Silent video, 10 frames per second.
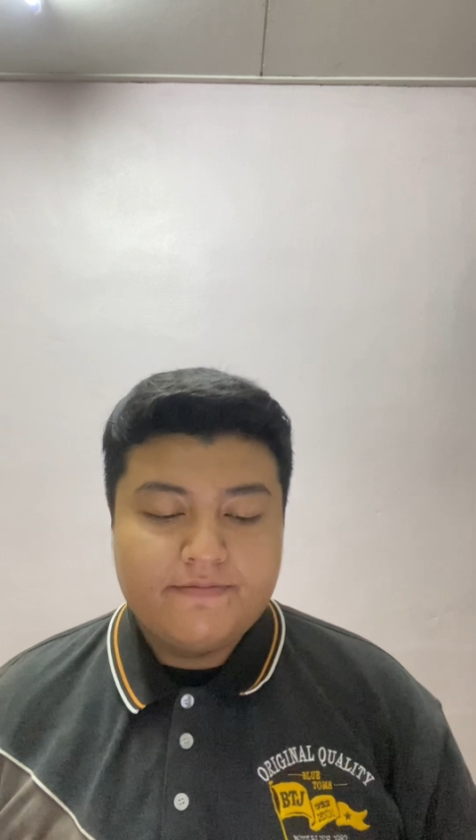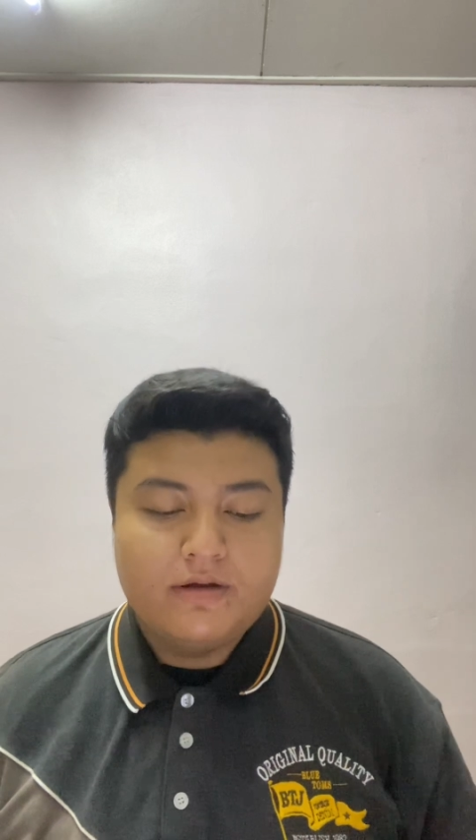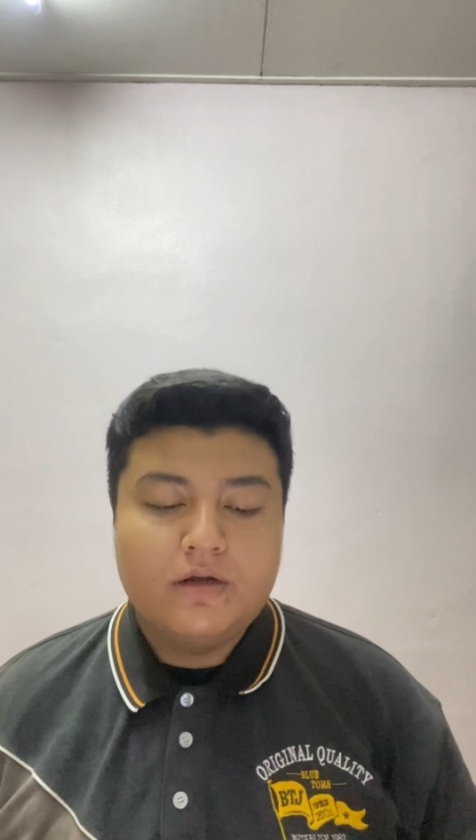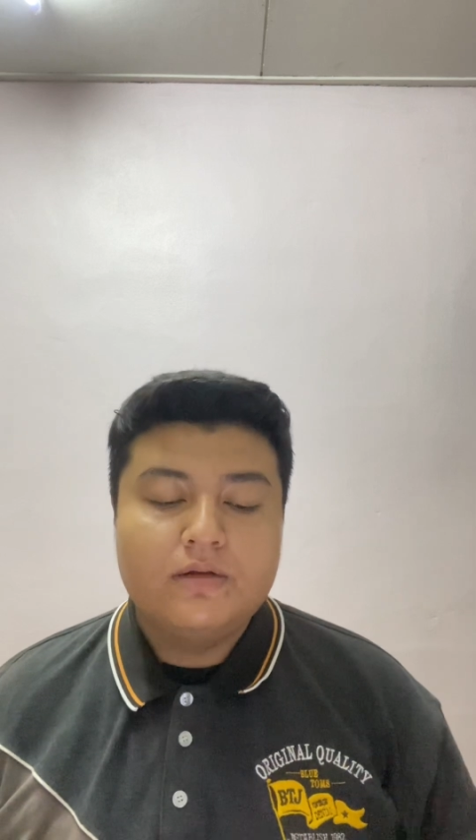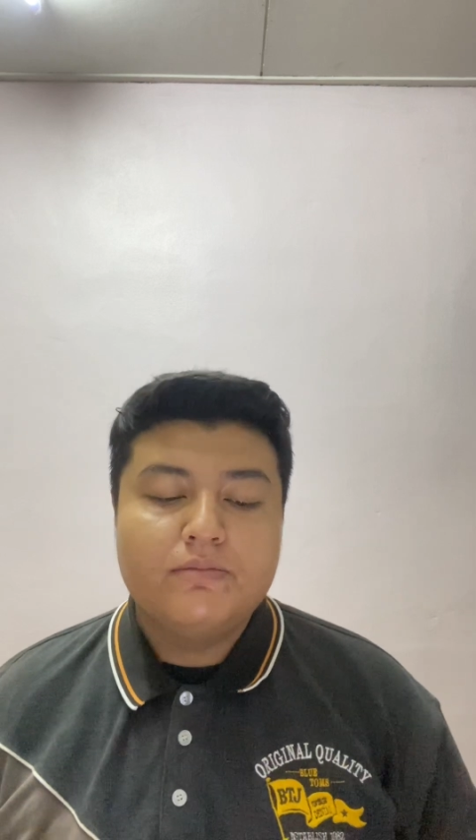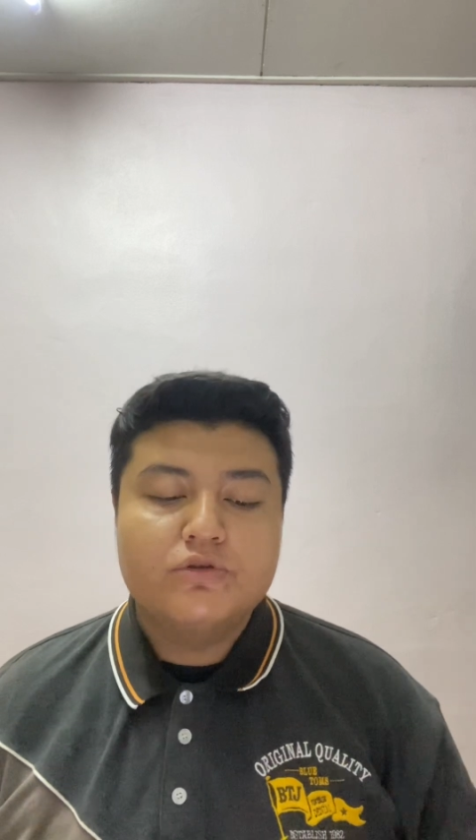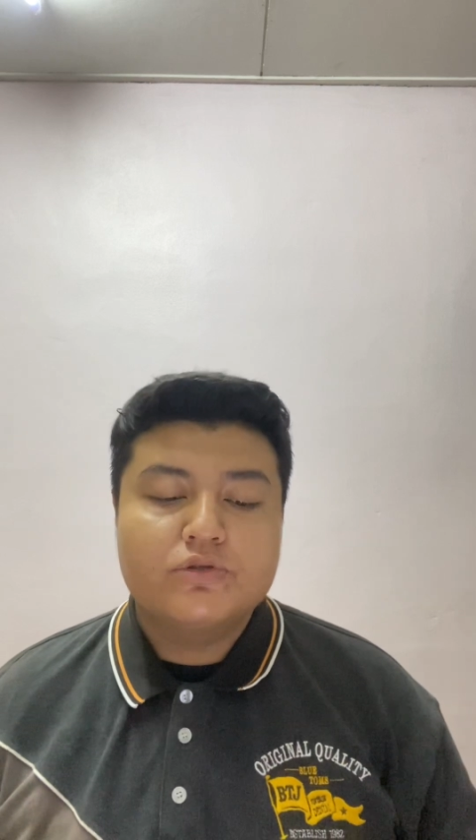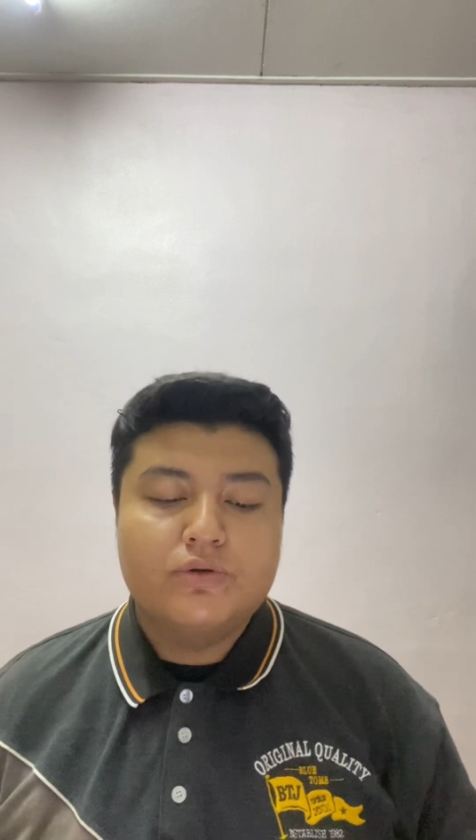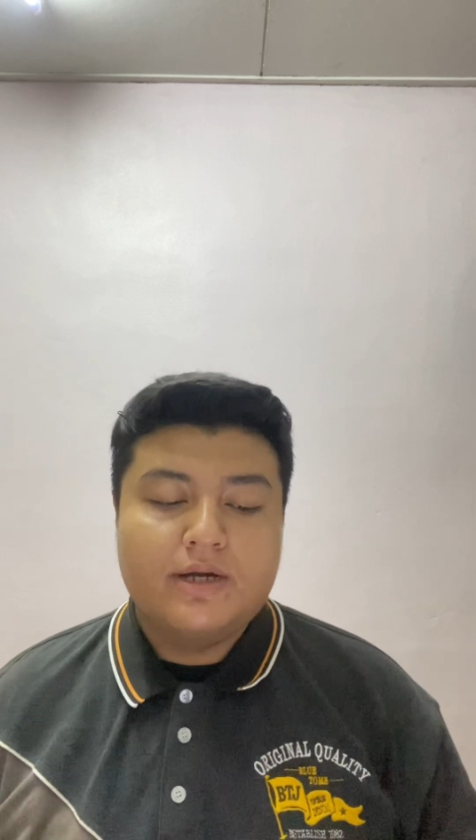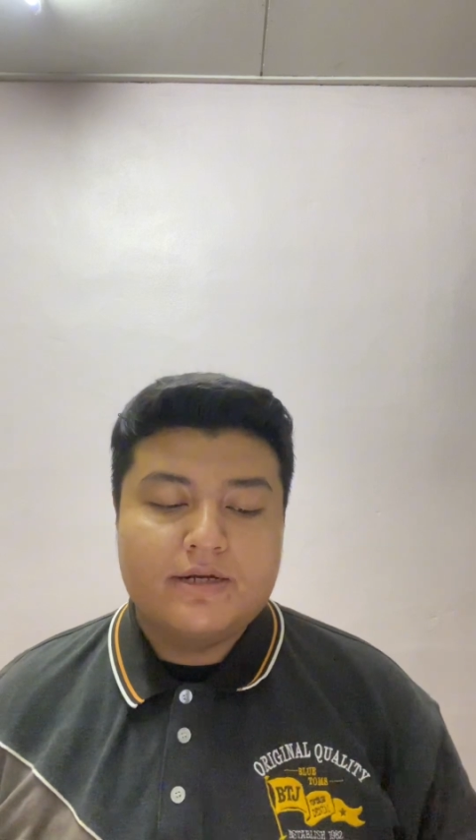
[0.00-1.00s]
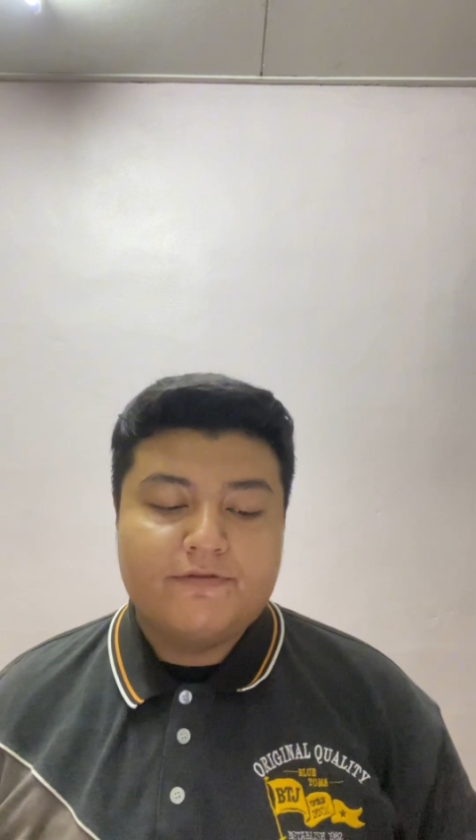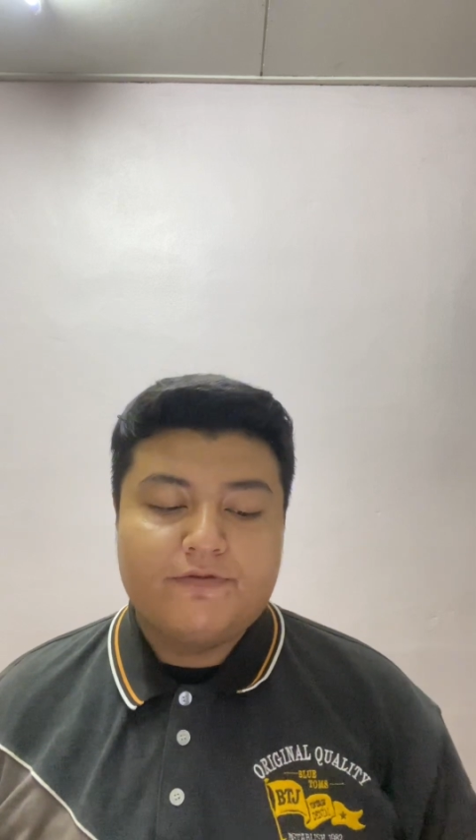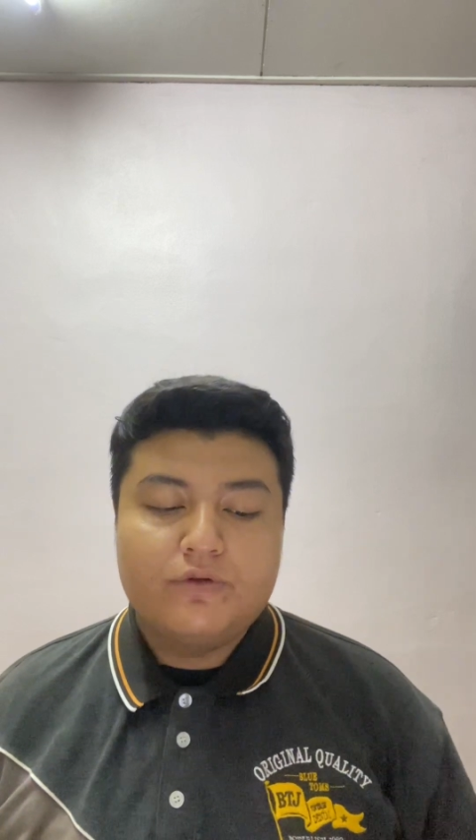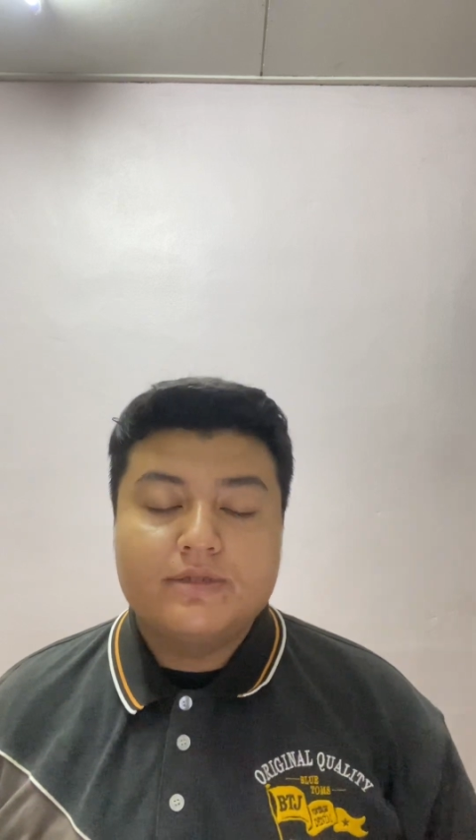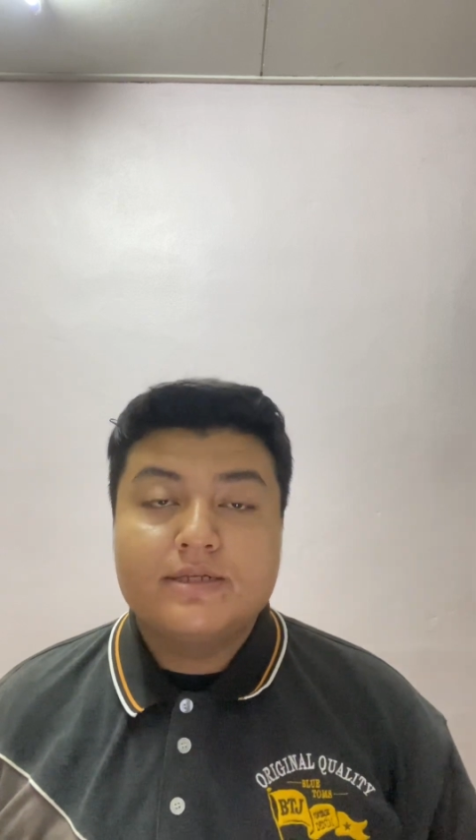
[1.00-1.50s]
almost no current
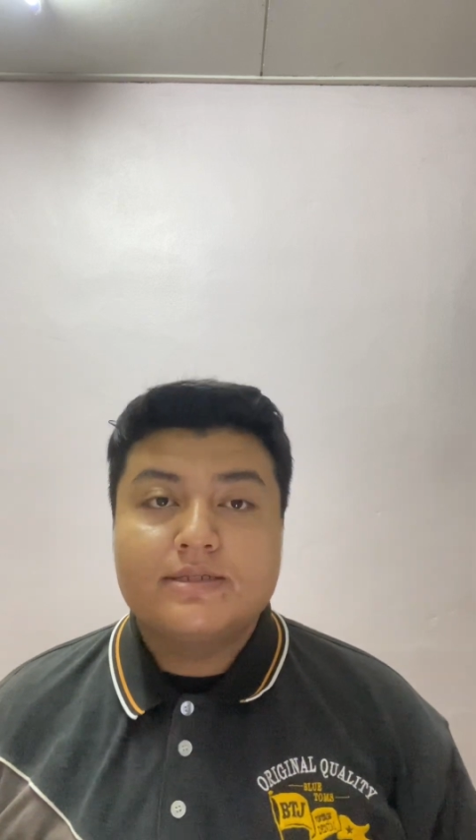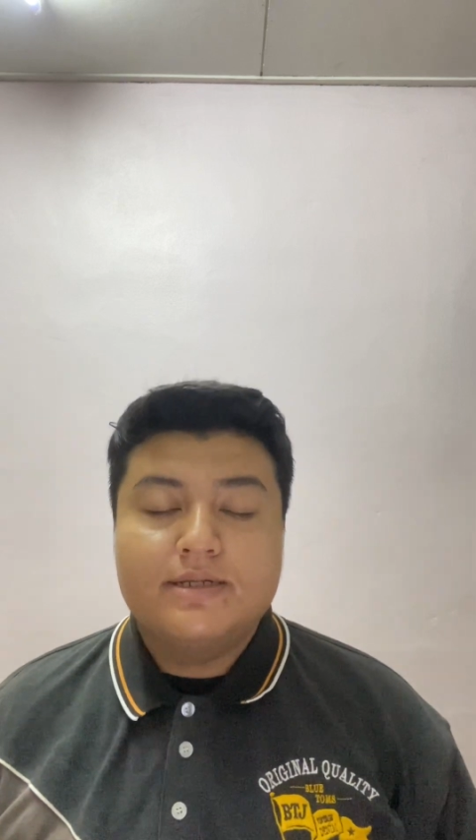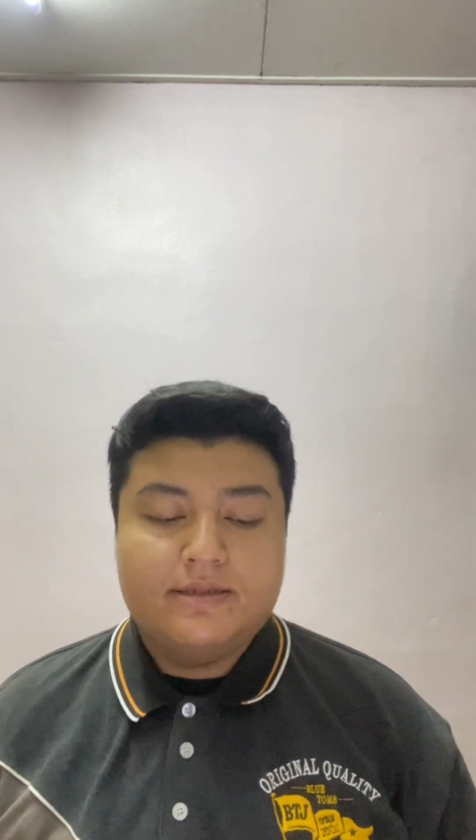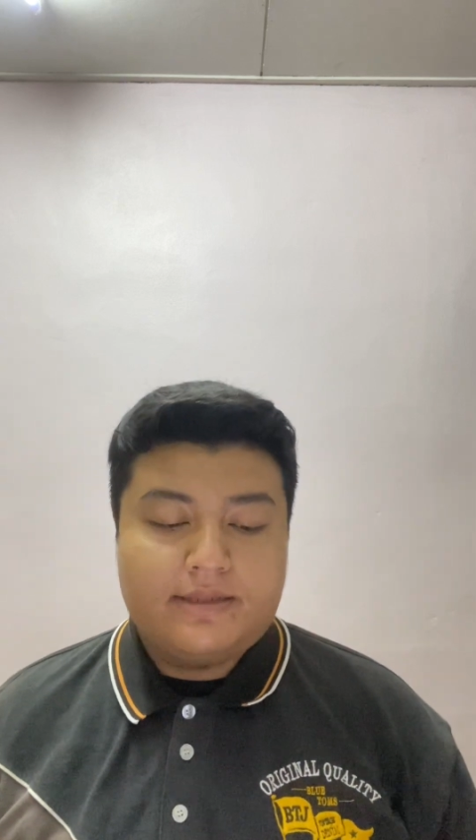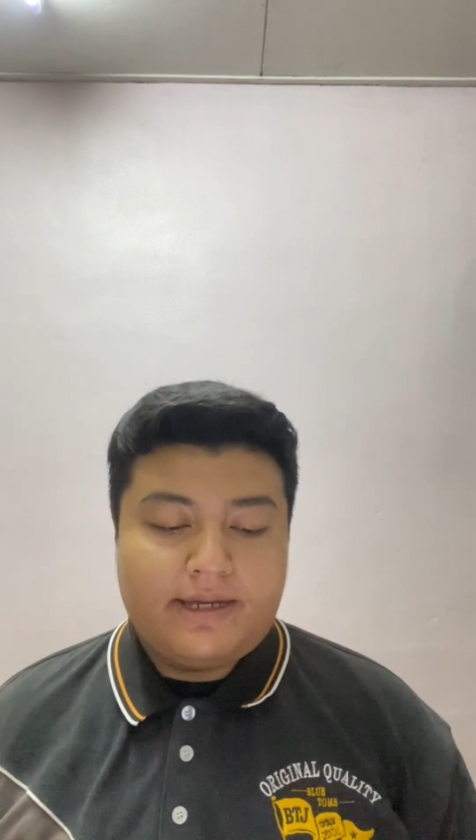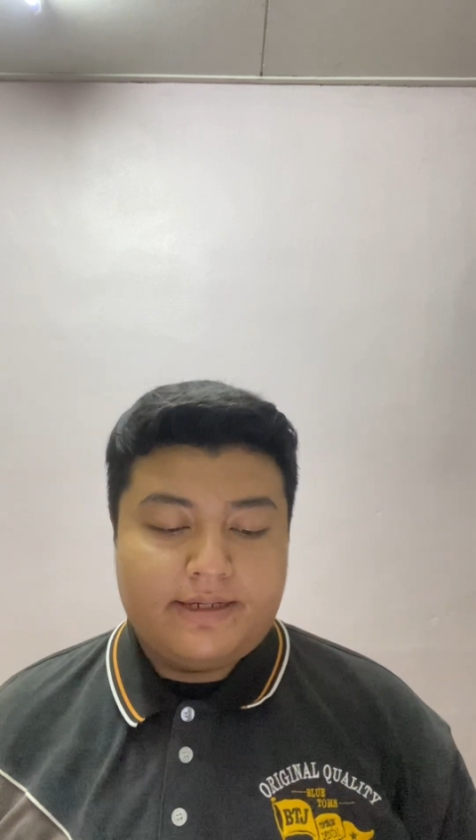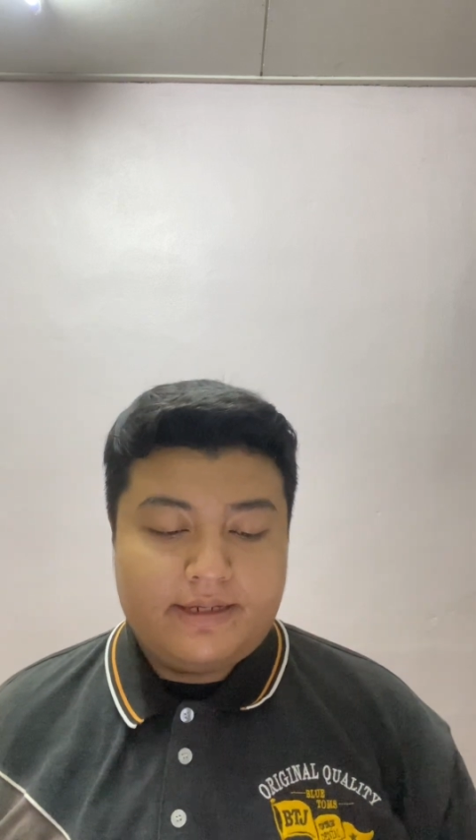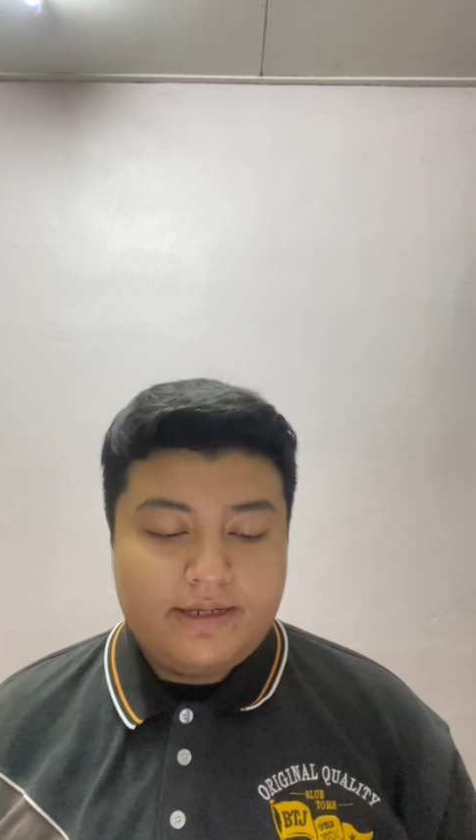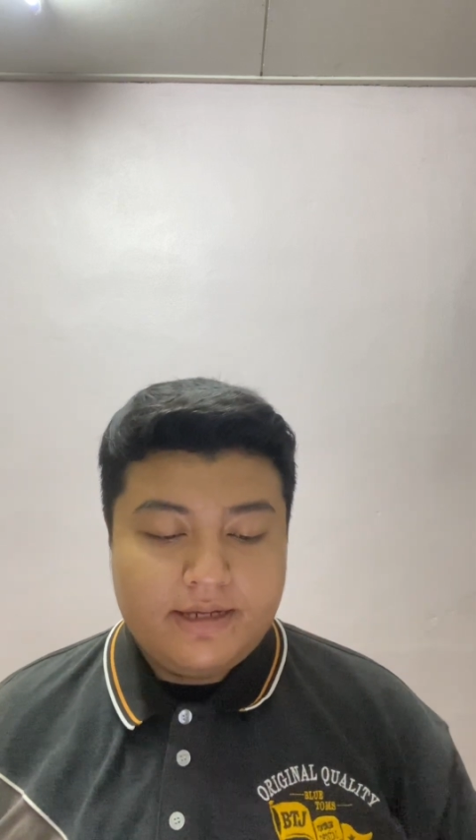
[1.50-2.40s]
flow, just a tiny